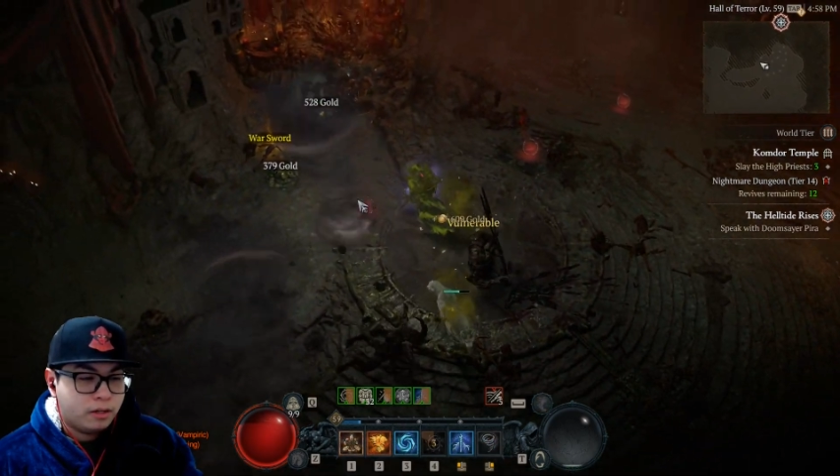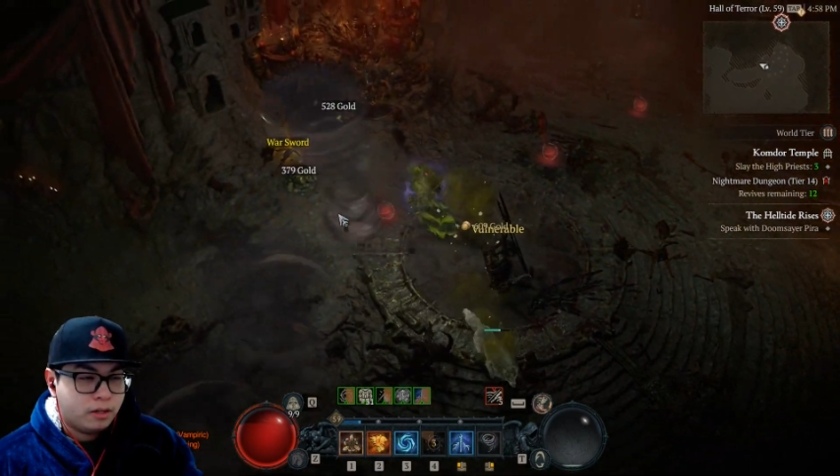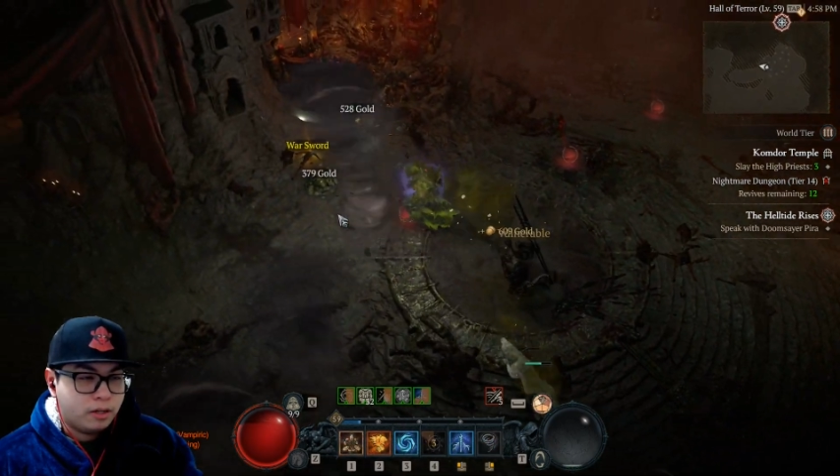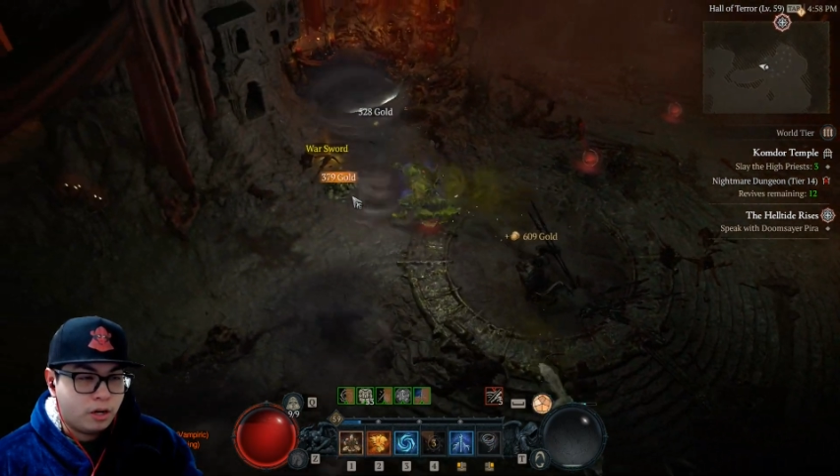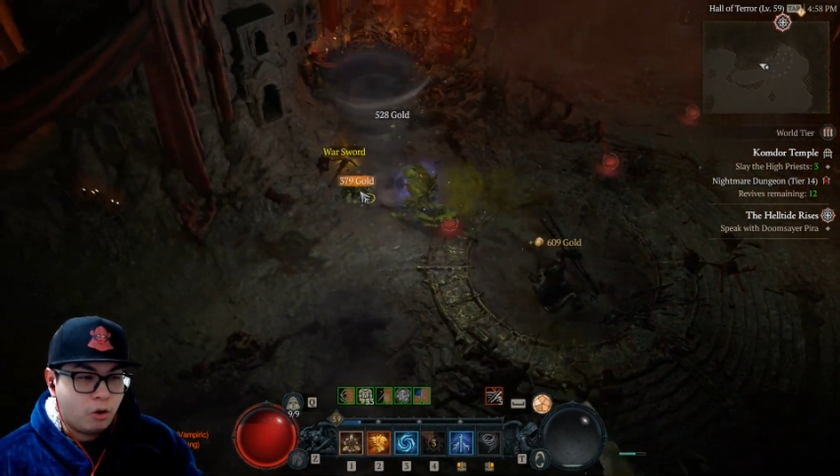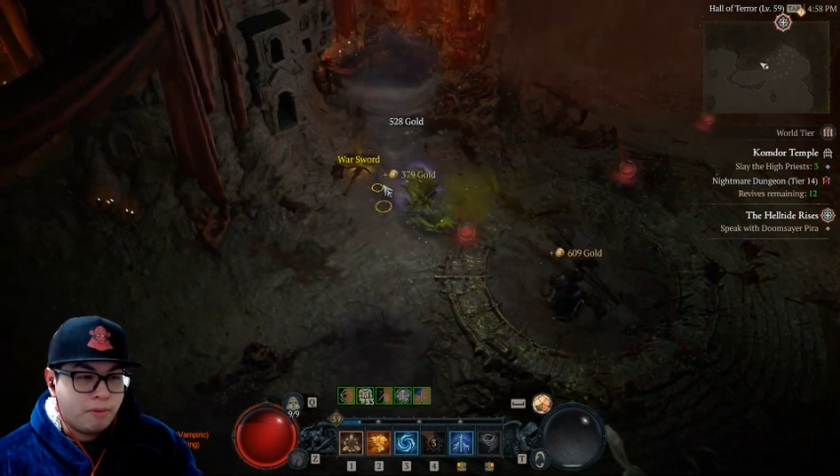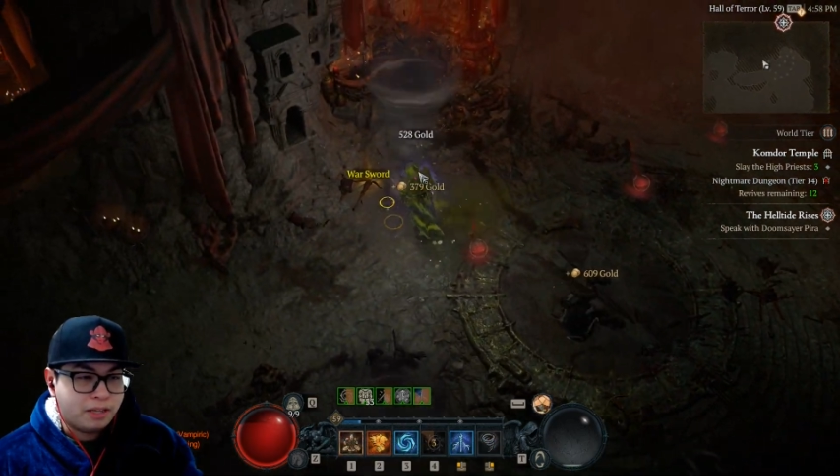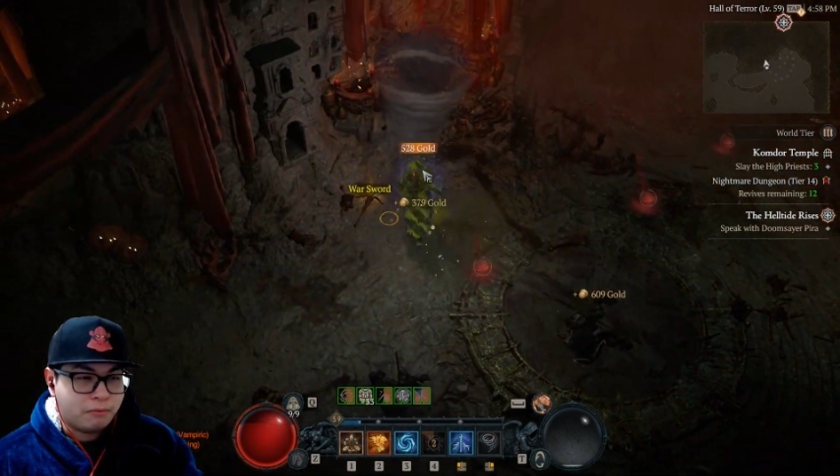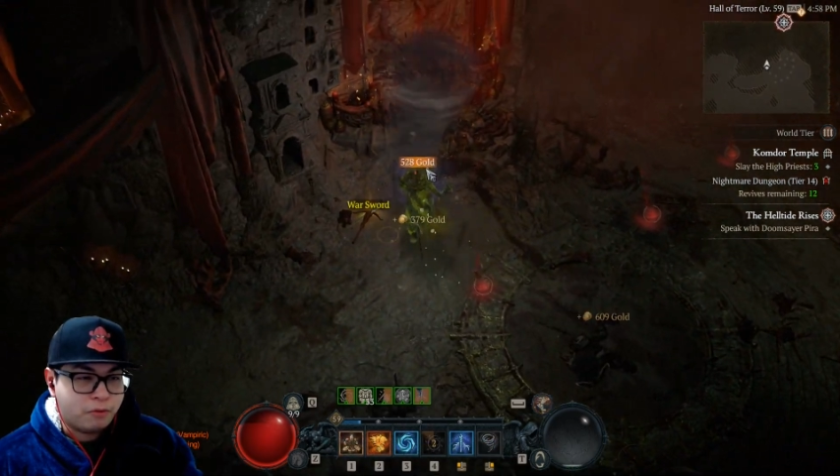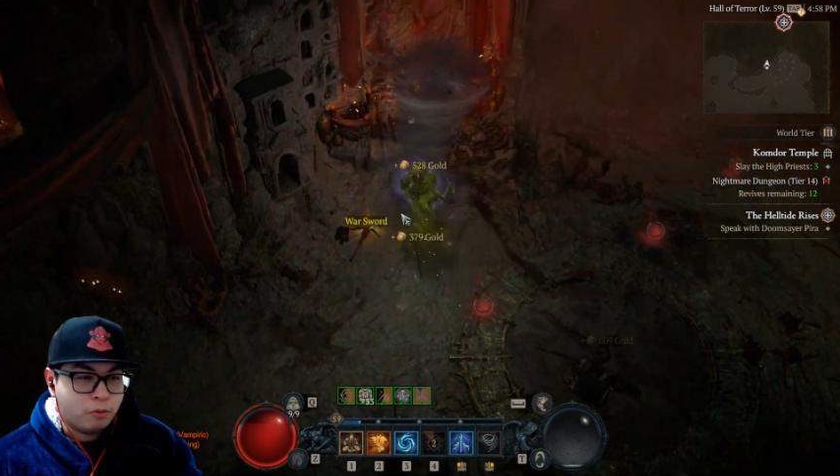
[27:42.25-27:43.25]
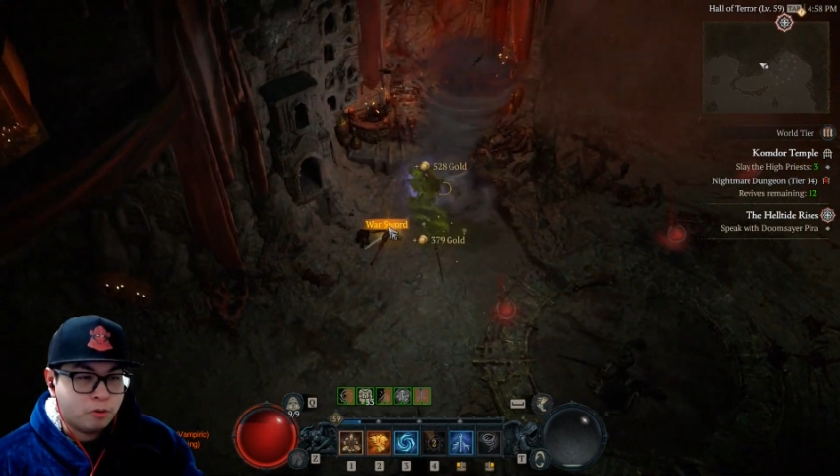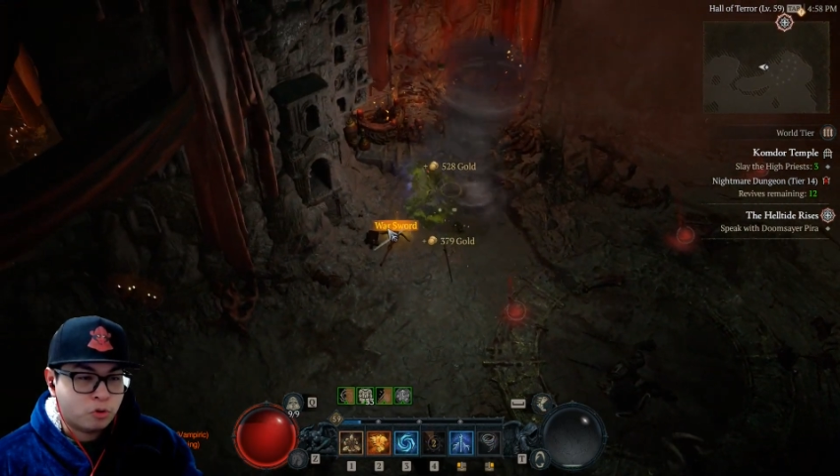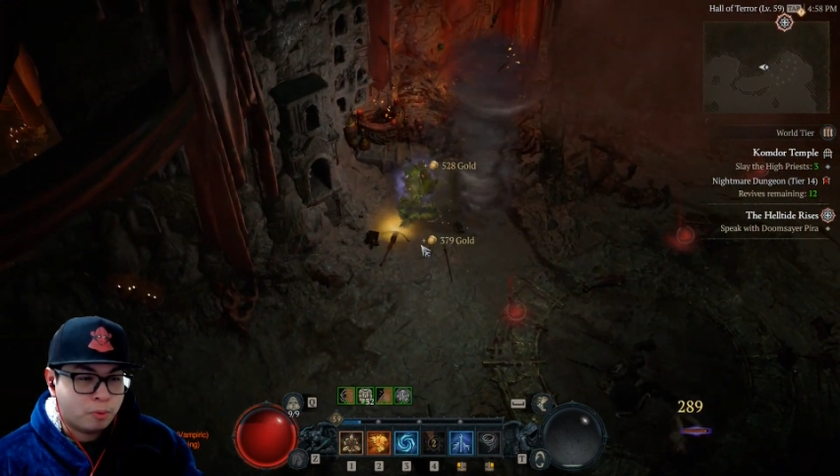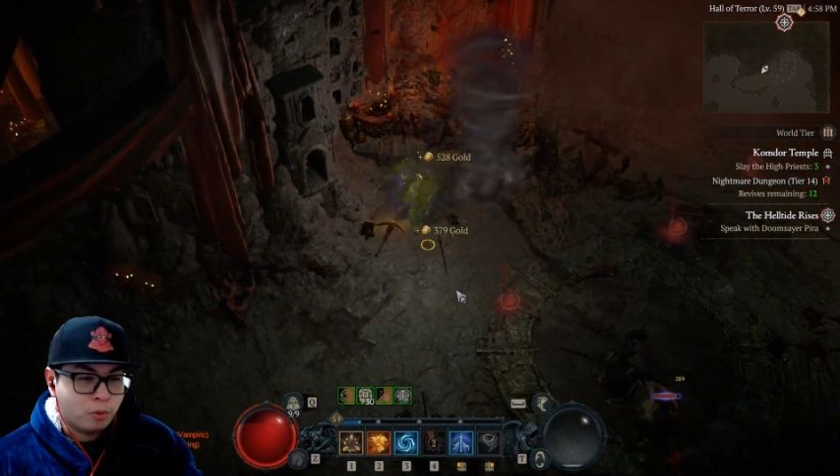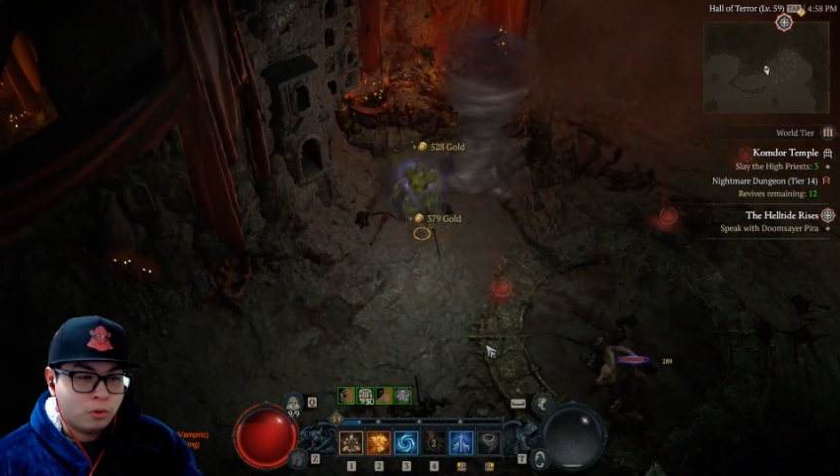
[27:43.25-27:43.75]
you know, make them feel
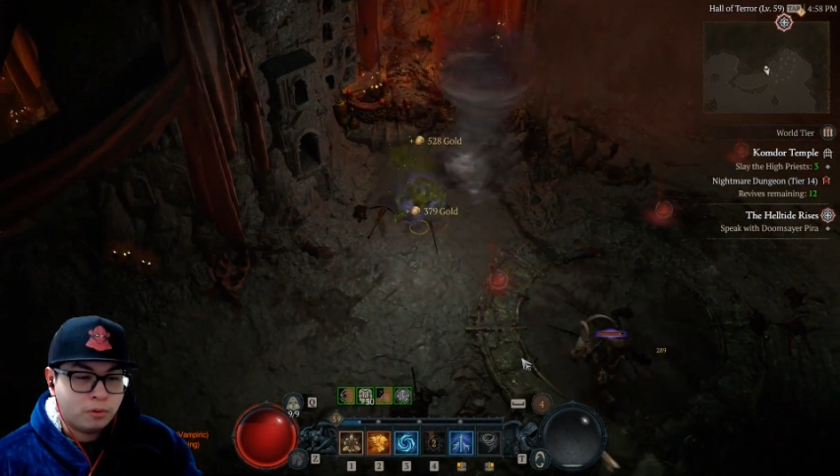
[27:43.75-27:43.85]
miserable,